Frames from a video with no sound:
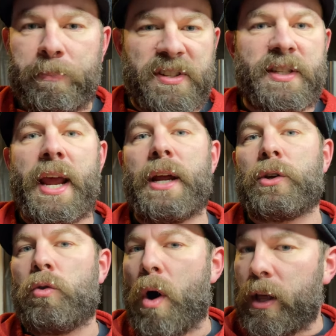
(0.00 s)

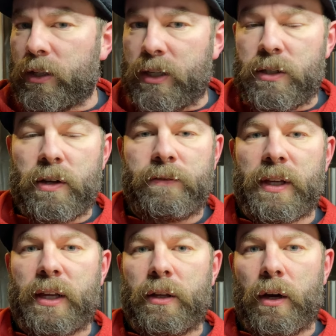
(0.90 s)
stand qualities of
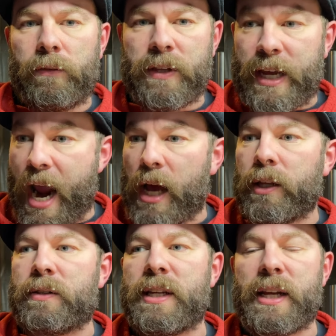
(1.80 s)
the
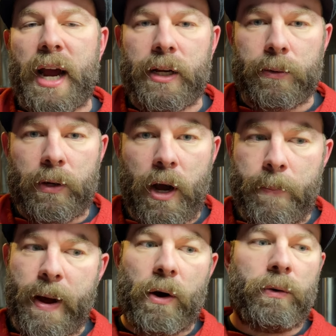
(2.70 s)
Galaxy kind of
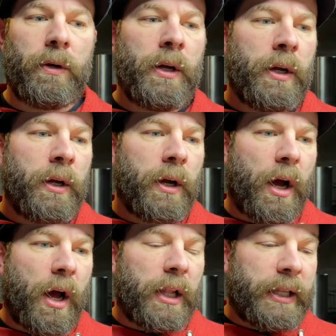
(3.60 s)
come out
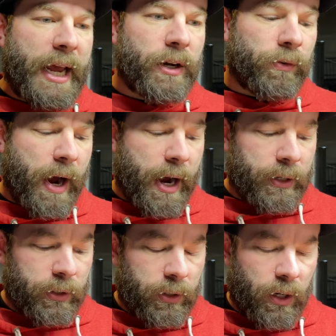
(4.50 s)
later
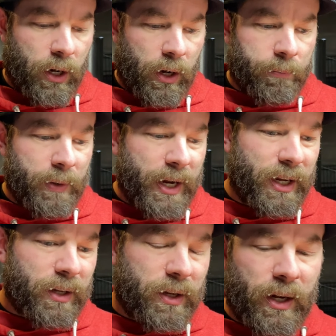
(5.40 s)
on. And
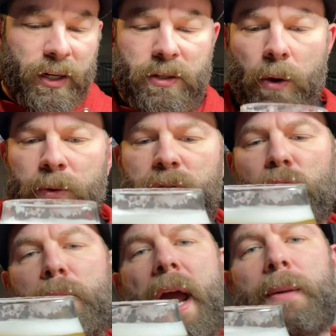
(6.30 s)
it's almost
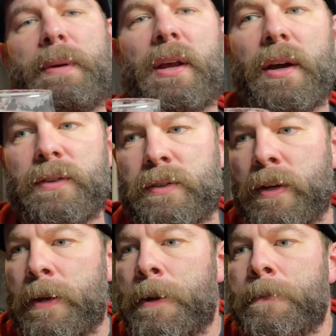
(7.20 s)
too bad because
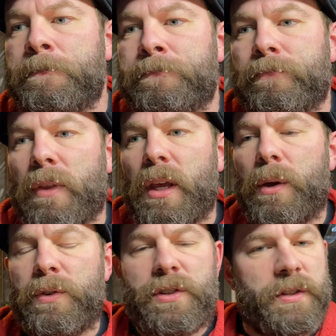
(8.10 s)

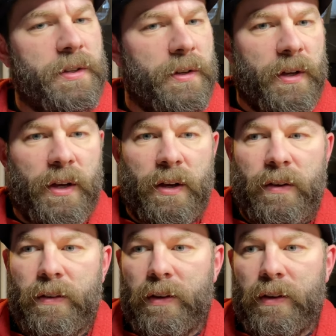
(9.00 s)
it was just a